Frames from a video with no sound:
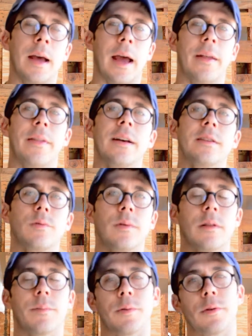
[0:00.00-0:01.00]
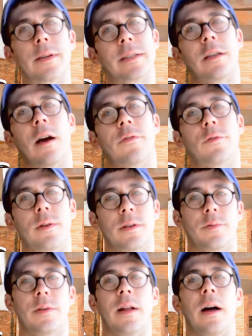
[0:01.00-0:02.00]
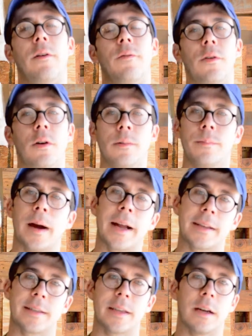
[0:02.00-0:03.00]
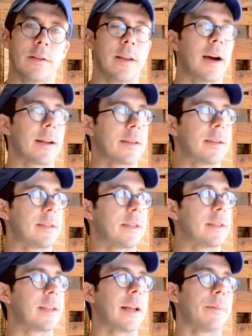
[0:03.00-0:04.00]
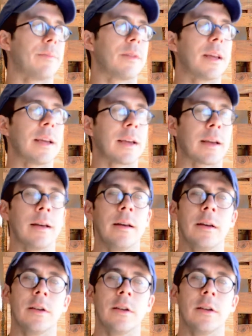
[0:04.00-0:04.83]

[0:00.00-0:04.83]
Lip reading: And that's where the brewing software is real helpful. My Excel doc does the same thing.